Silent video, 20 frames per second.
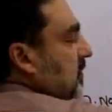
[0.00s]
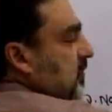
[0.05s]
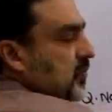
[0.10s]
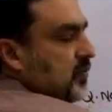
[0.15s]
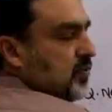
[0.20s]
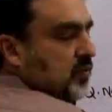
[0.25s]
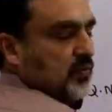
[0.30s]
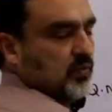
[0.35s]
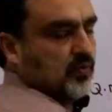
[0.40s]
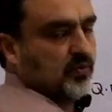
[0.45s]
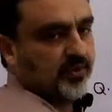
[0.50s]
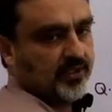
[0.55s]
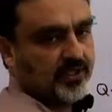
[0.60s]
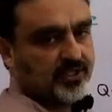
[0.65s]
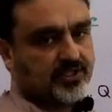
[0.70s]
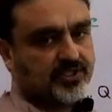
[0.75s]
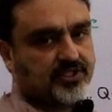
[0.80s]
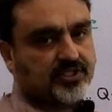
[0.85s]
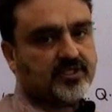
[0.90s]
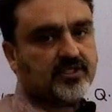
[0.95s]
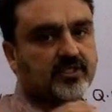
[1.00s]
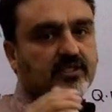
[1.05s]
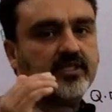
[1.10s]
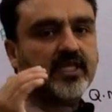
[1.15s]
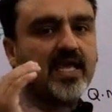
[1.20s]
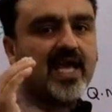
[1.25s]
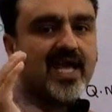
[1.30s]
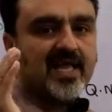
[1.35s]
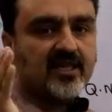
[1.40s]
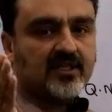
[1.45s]
to 2, it's
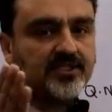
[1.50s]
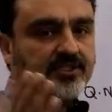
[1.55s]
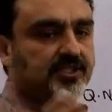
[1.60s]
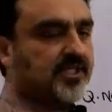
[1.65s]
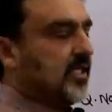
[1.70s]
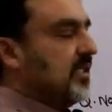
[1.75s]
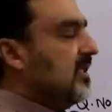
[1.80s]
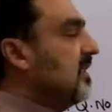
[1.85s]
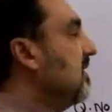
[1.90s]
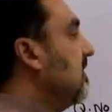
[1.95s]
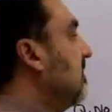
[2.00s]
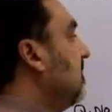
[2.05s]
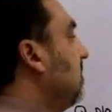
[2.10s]
the L shell,